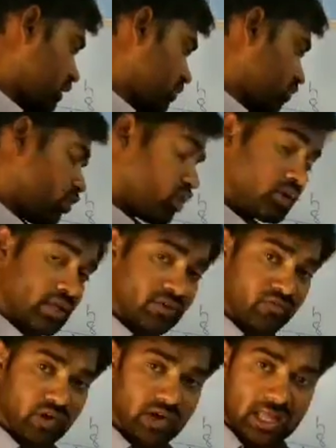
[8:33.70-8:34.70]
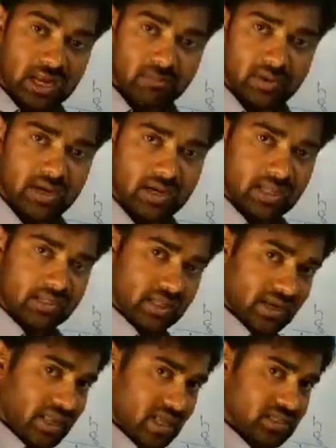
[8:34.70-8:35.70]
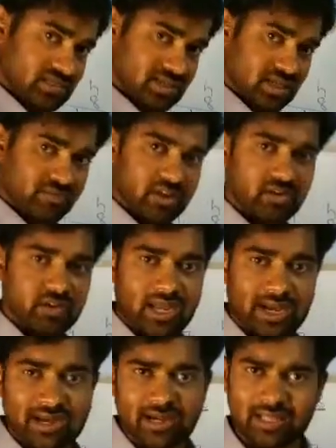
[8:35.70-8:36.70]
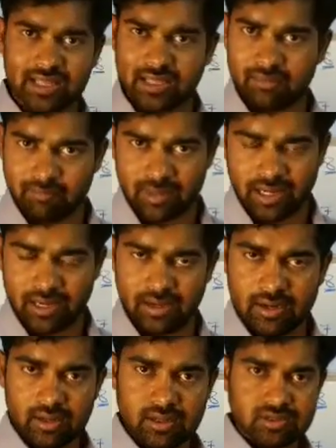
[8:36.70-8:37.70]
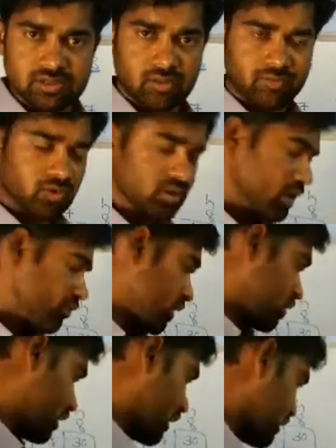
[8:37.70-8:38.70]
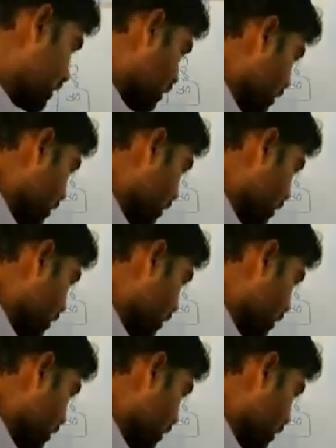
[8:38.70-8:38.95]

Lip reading: more than one element in the list, then we need to calculate the mid. So up to that we need to calculate